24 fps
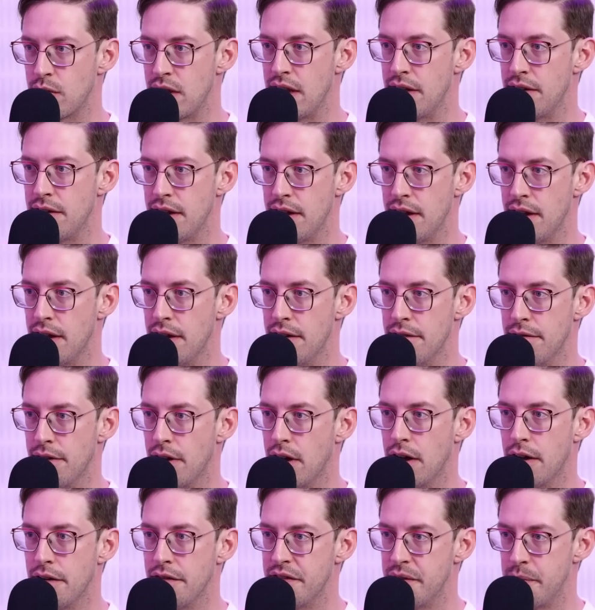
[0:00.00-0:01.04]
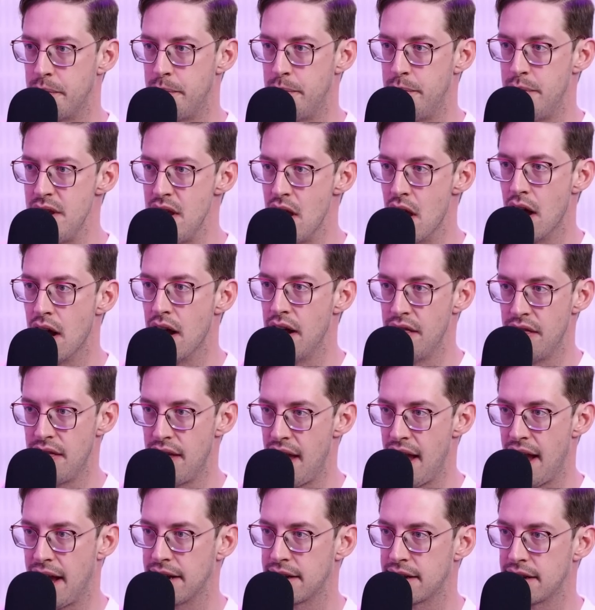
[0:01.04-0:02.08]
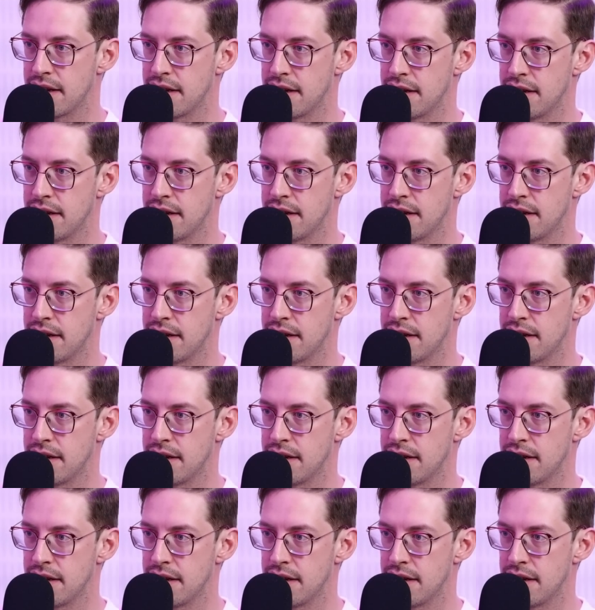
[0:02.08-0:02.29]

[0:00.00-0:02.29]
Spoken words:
we evolved beyond that.